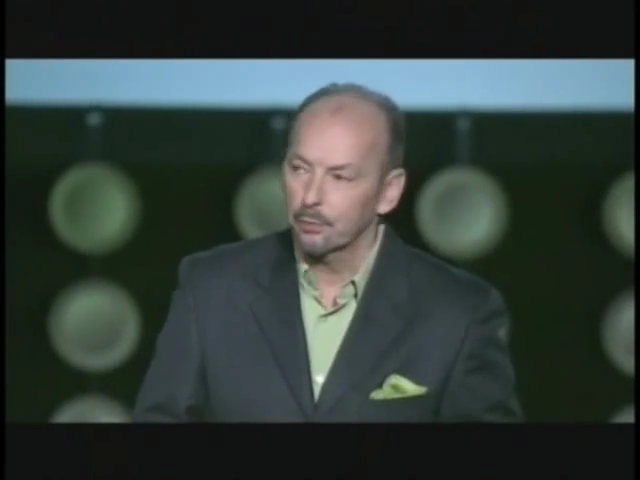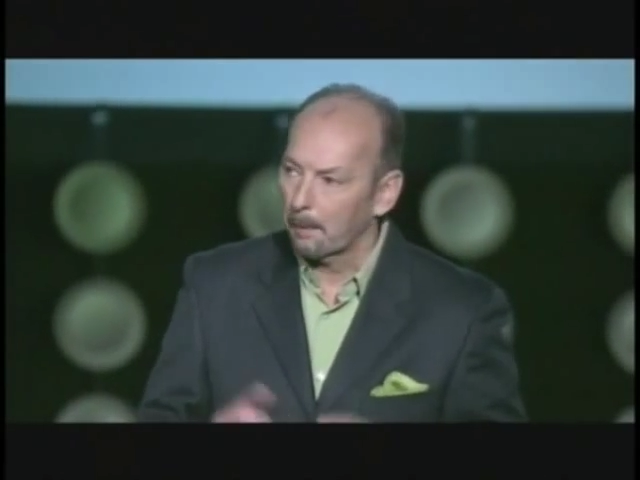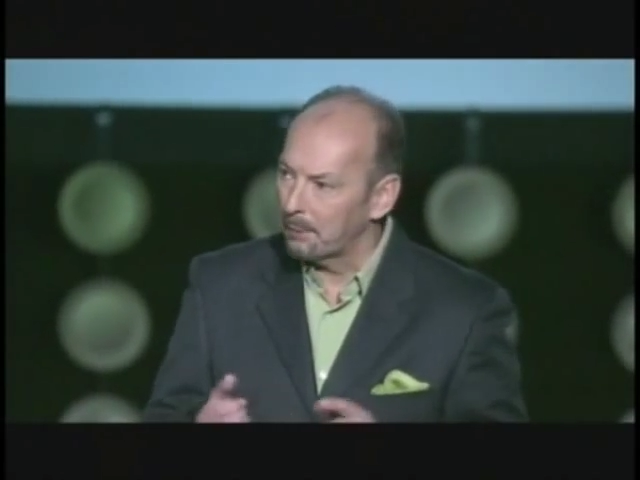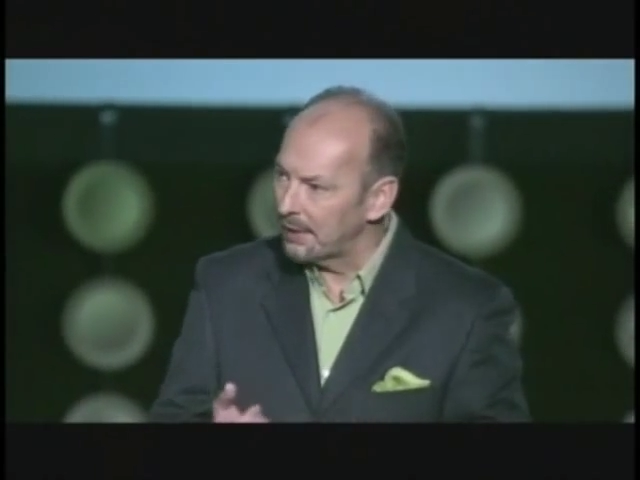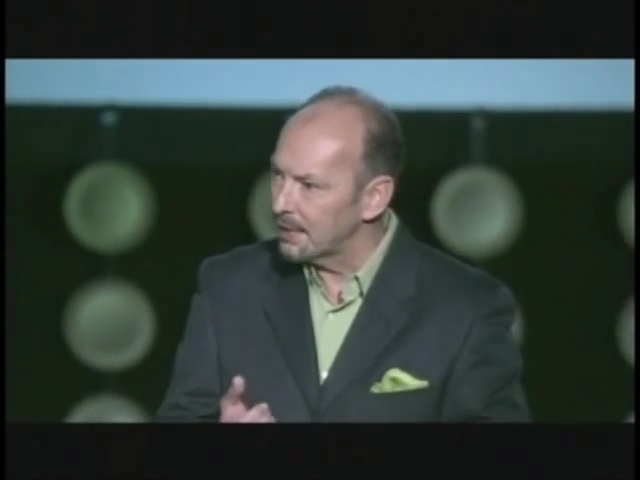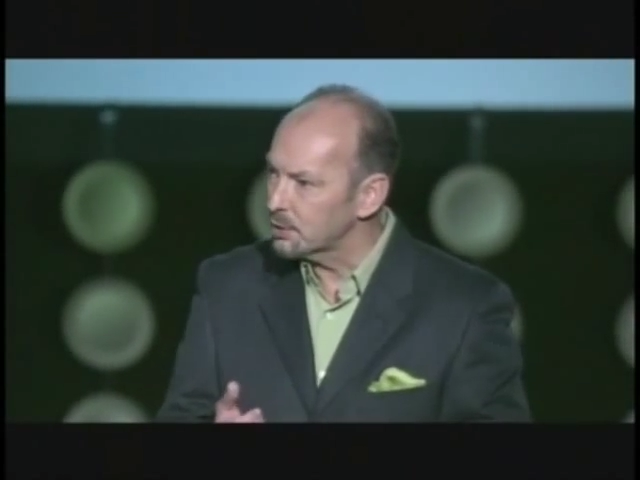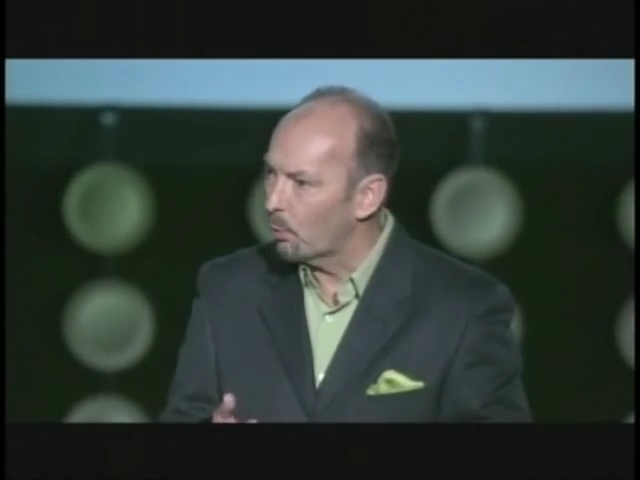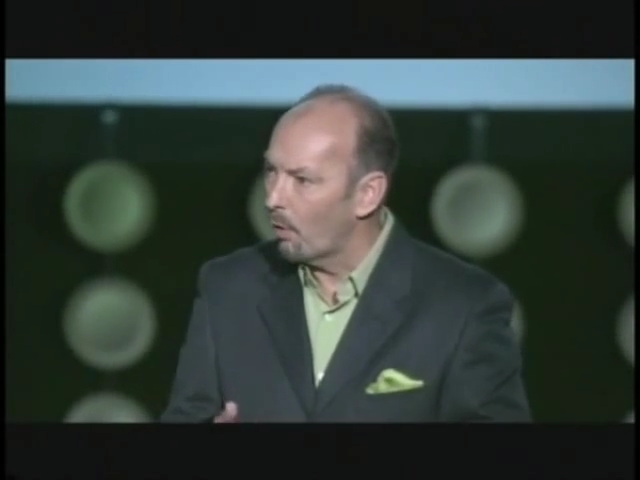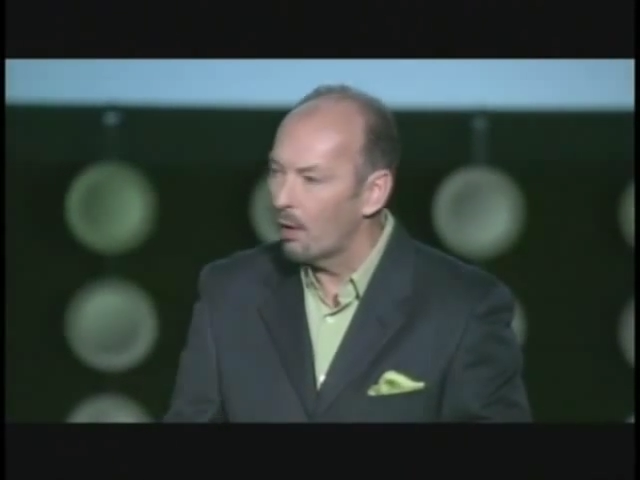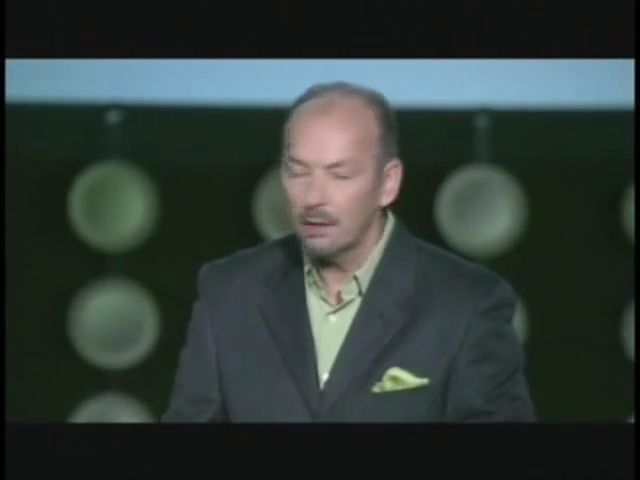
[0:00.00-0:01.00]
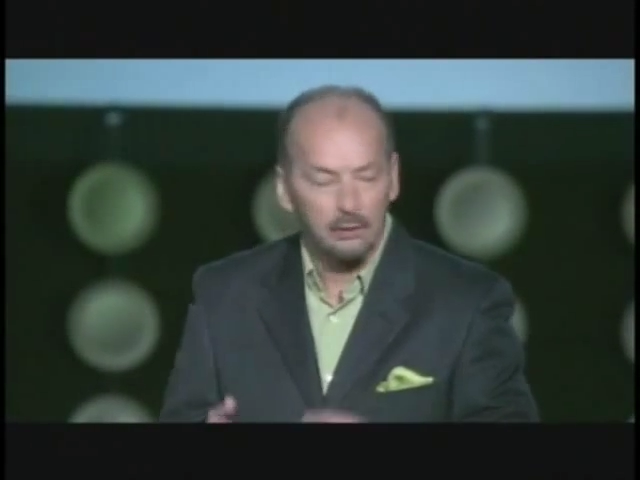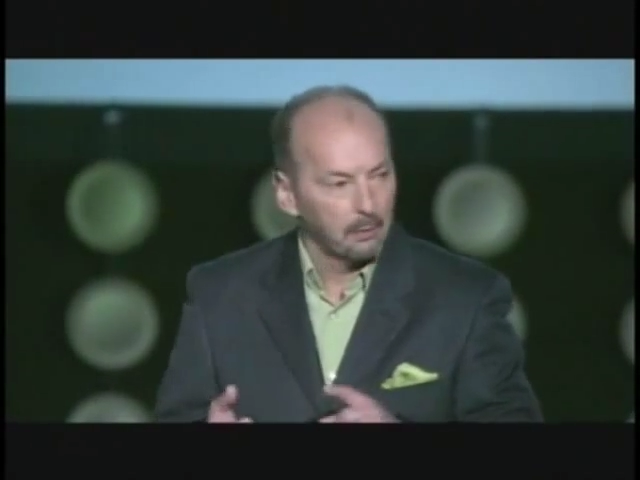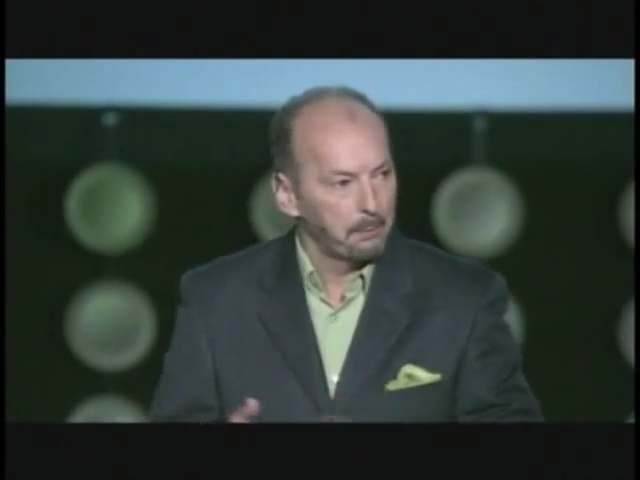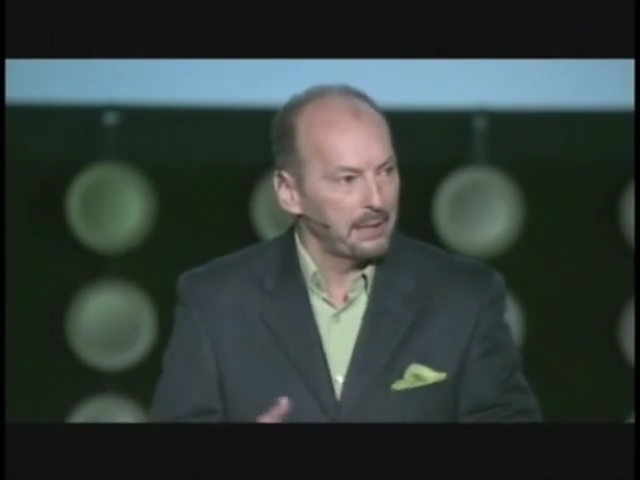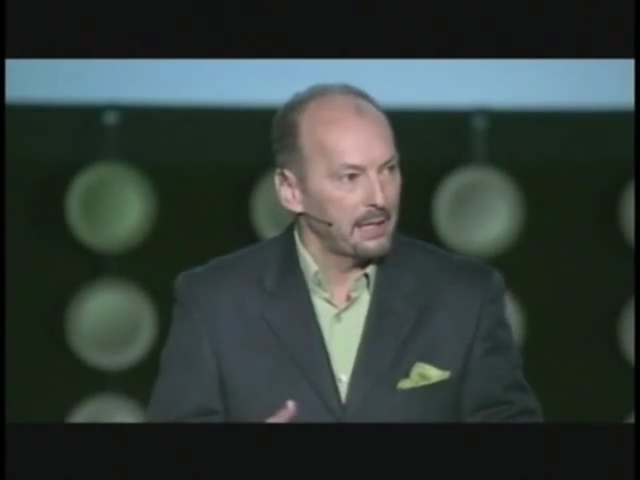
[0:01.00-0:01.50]
the PS1,
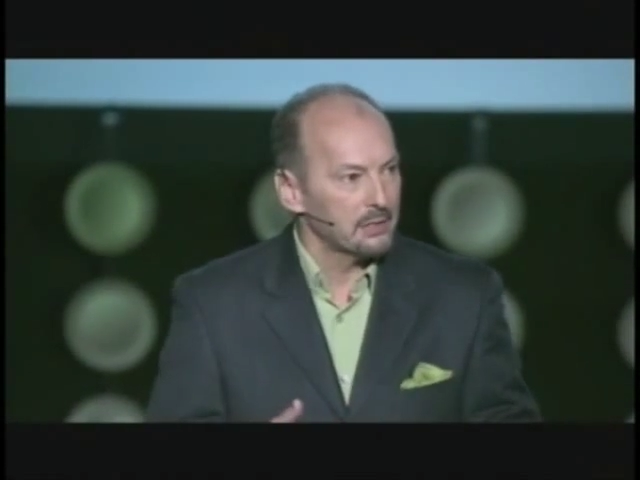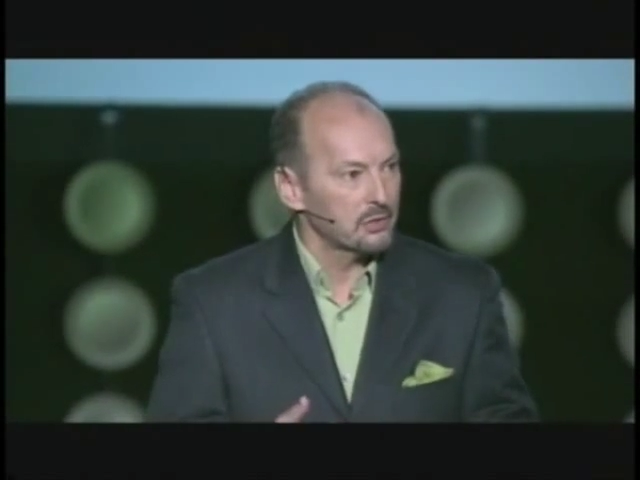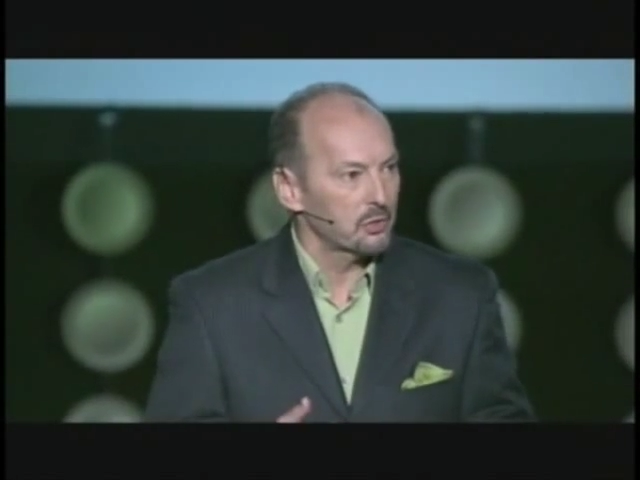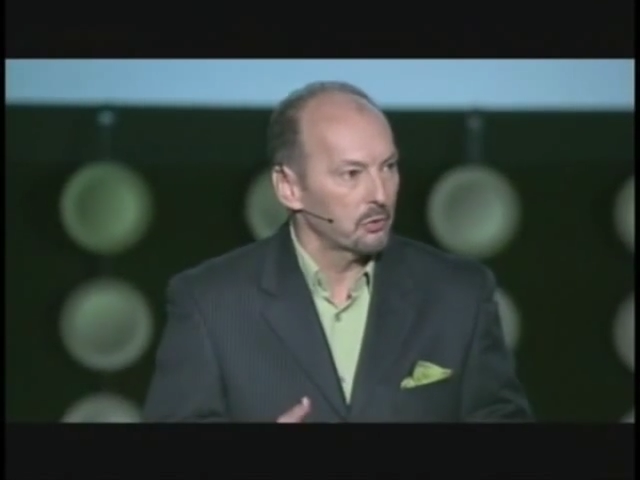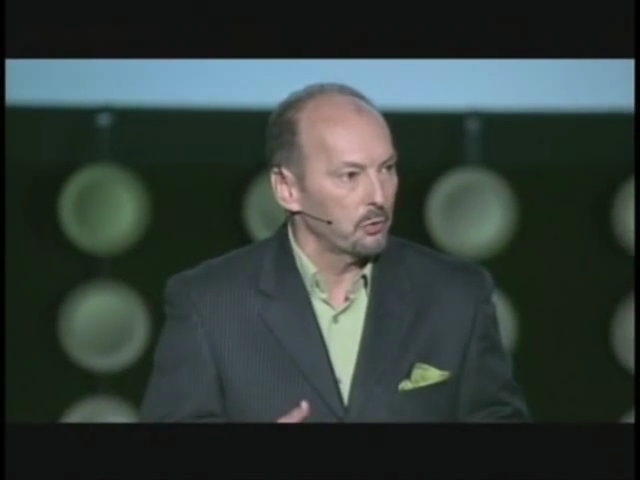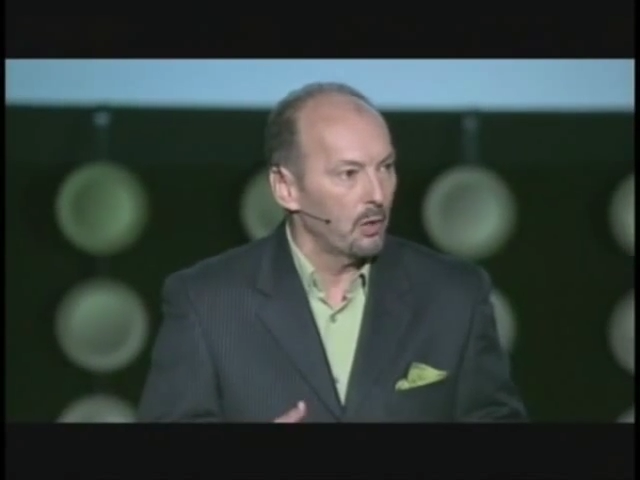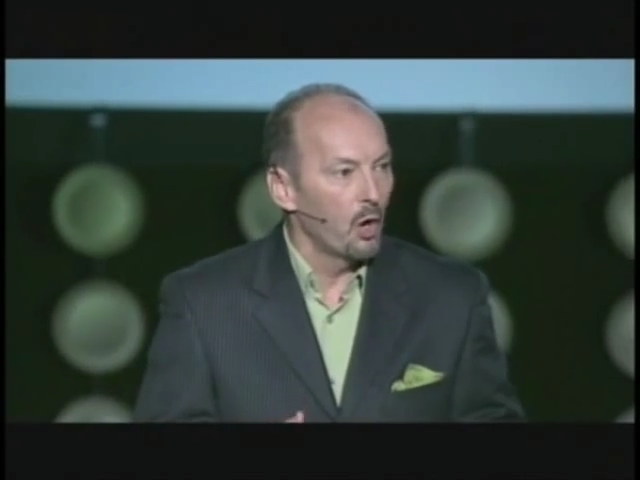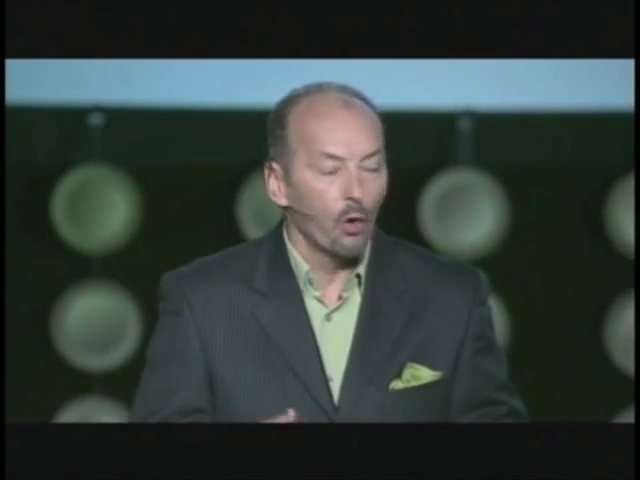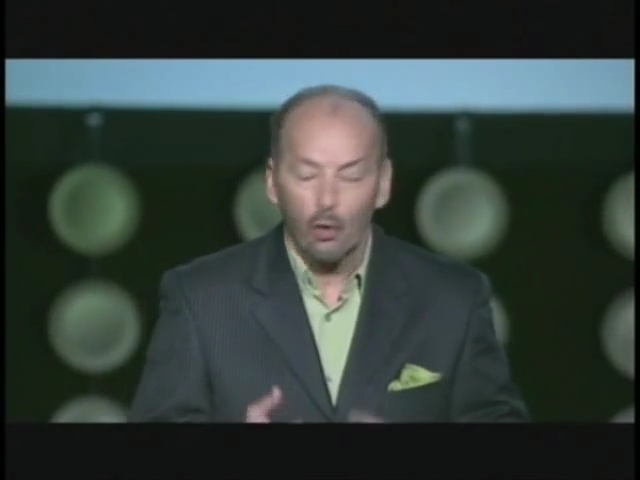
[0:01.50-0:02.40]
the PS2,